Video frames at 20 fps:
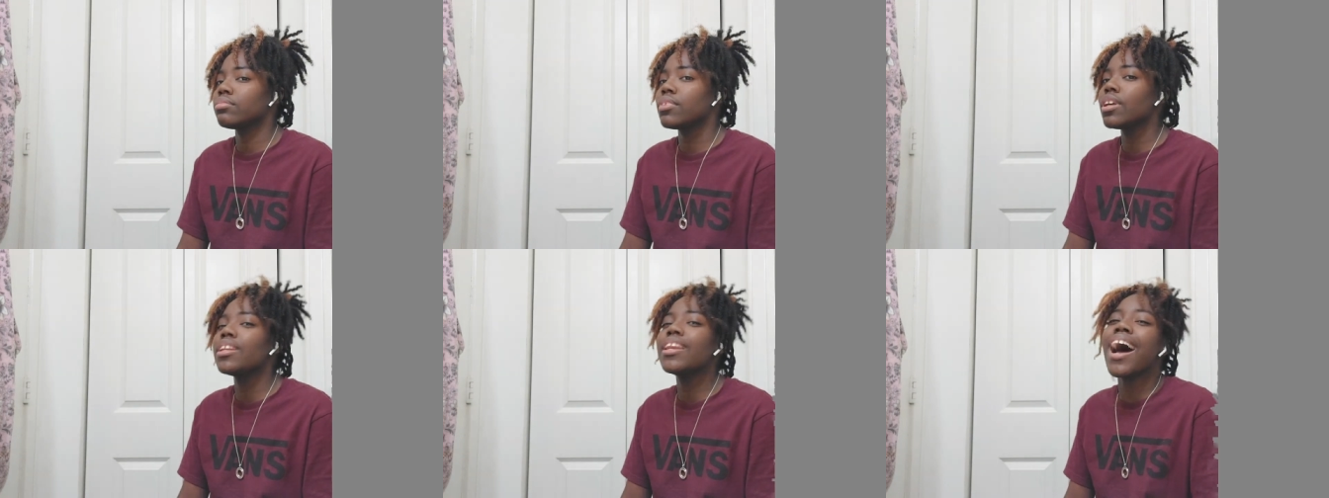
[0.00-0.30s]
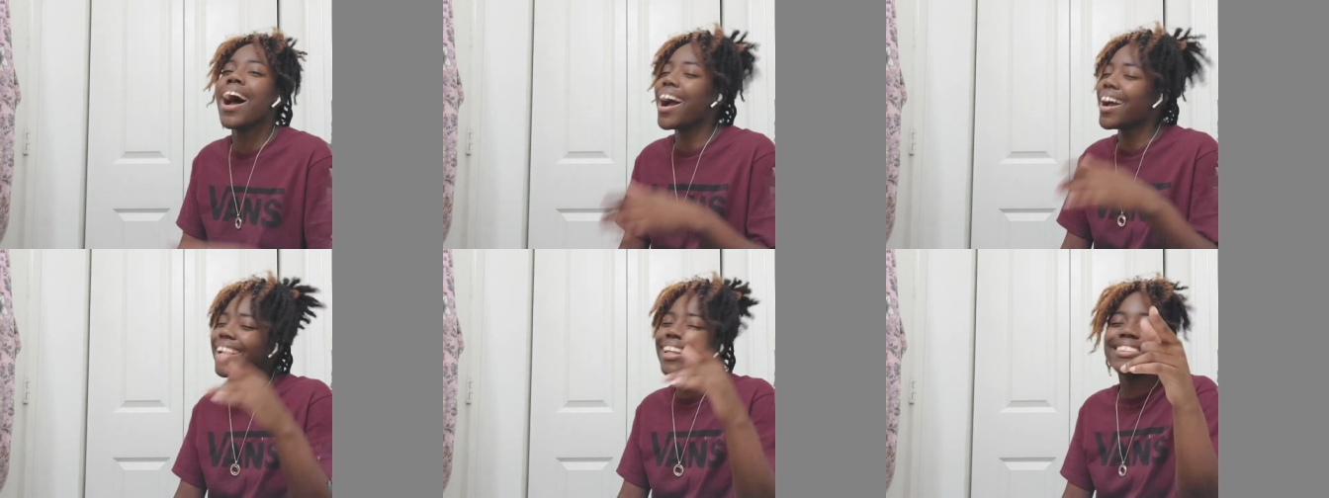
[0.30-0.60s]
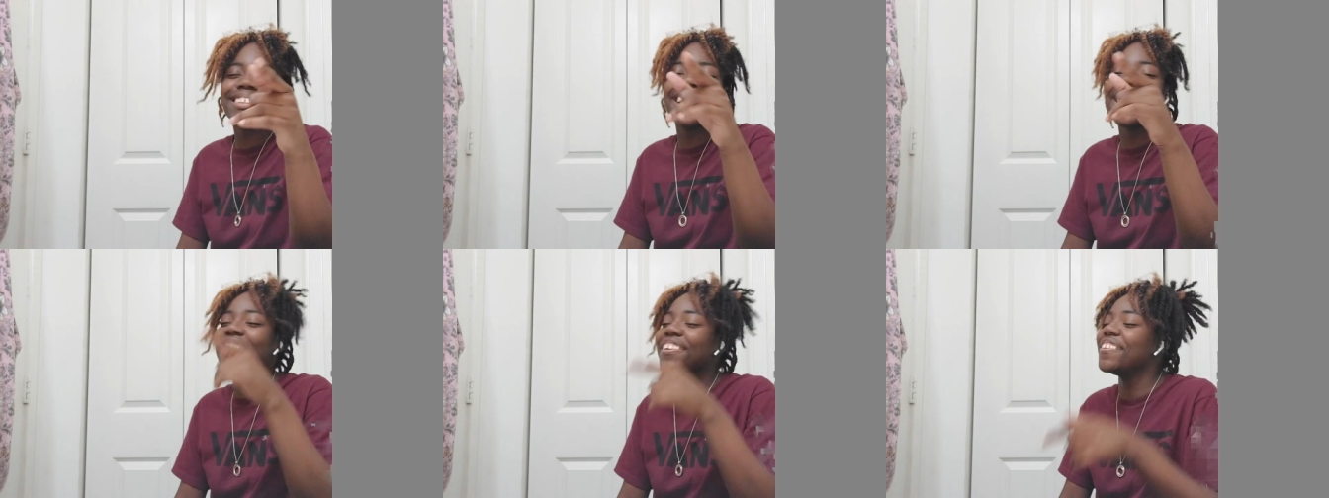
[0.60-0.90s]
nah,
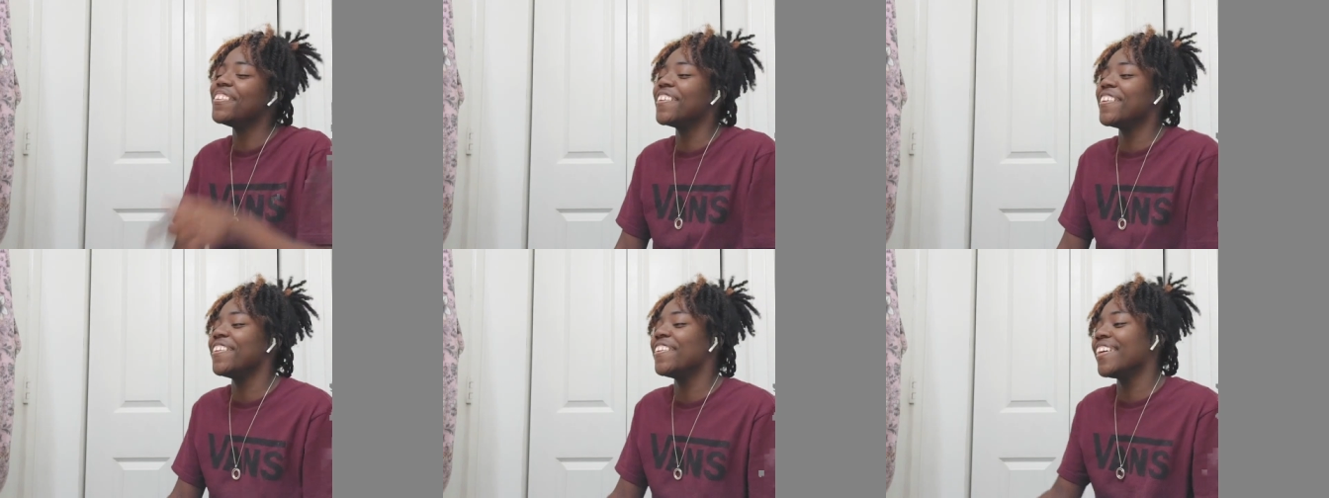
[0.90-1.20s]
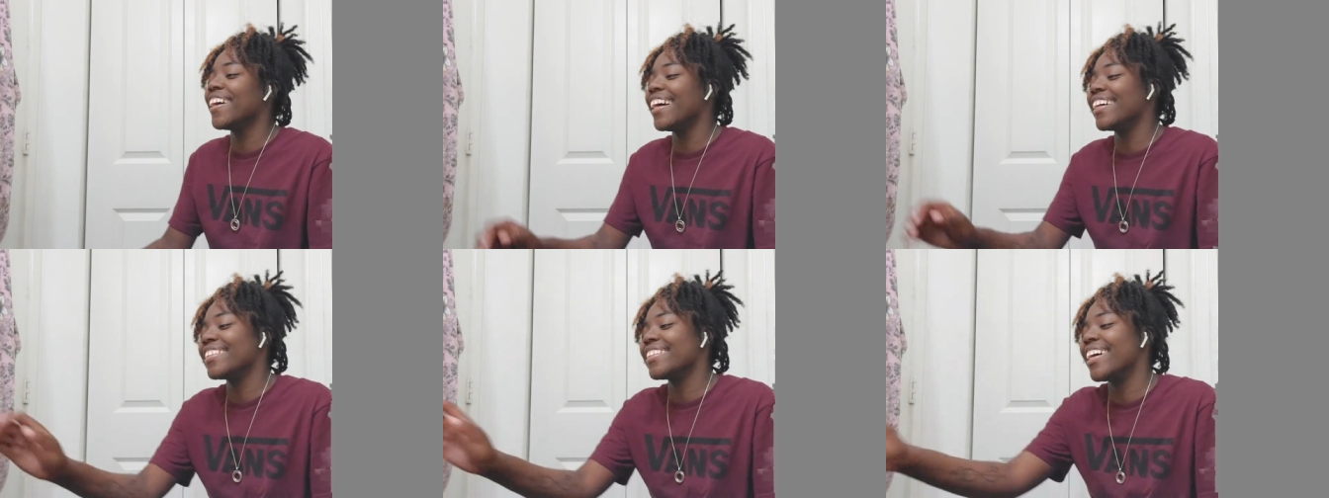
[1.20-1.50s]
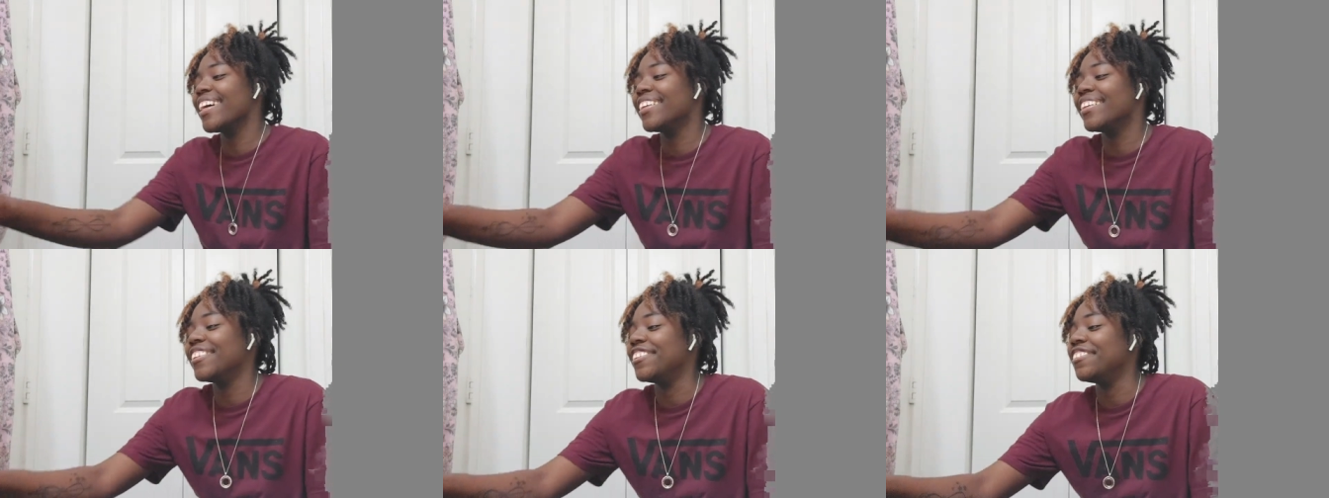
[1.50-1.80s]
that's how you know you got
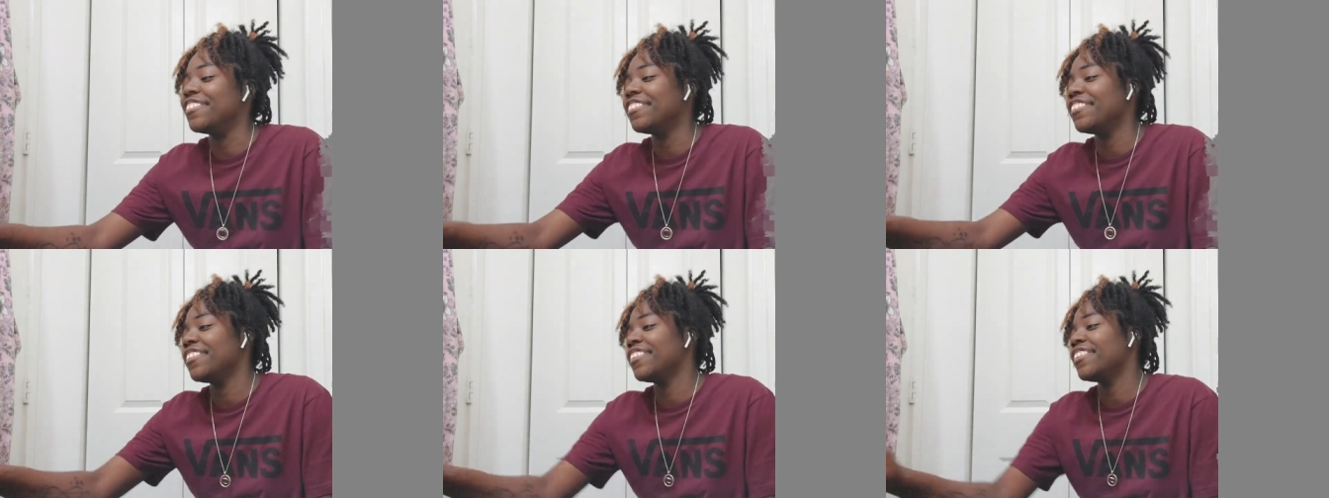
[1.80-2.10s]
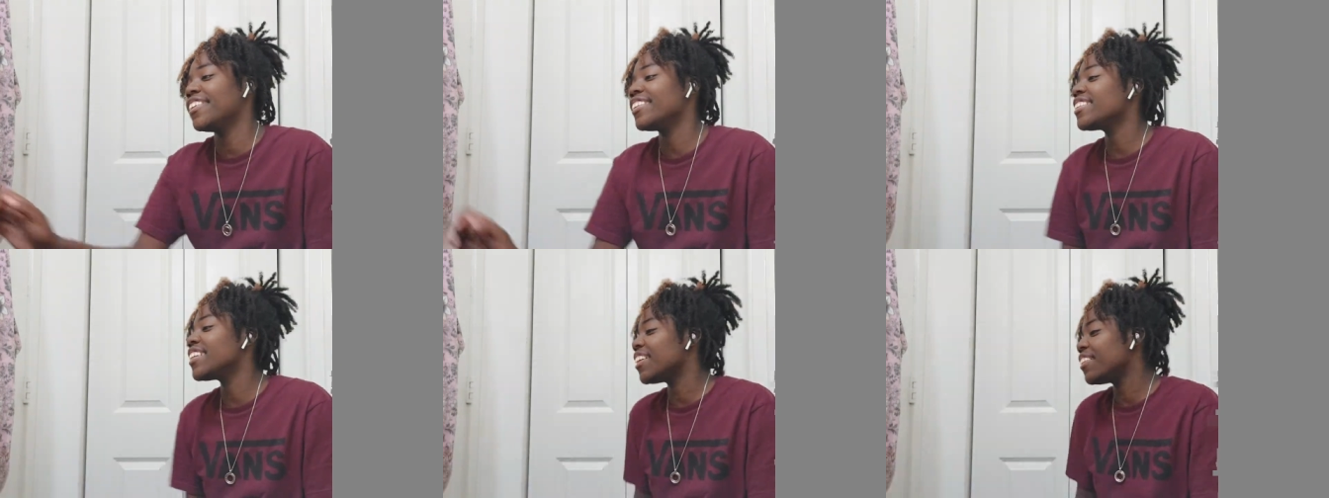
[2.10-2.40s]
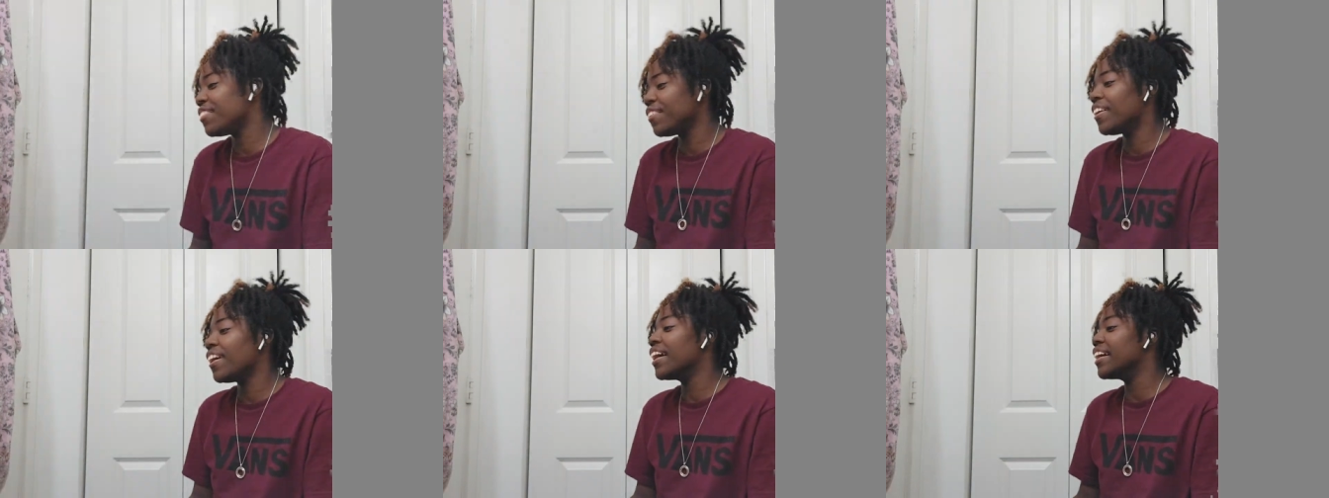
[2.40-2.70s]
talent. Thing, but I